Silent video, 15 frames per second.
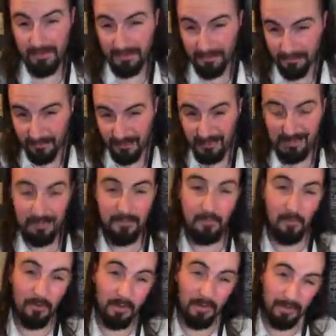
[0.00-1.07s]
leave in,
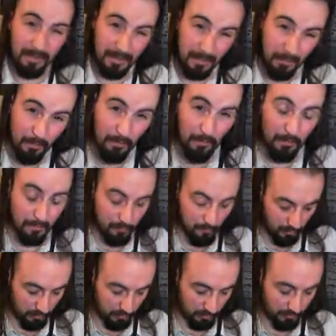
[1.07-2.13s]
what can take off,
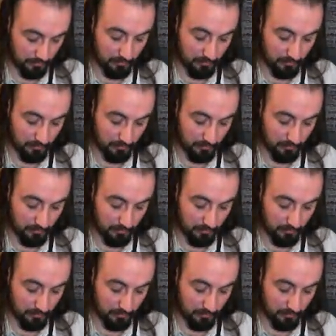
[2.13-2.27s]
what can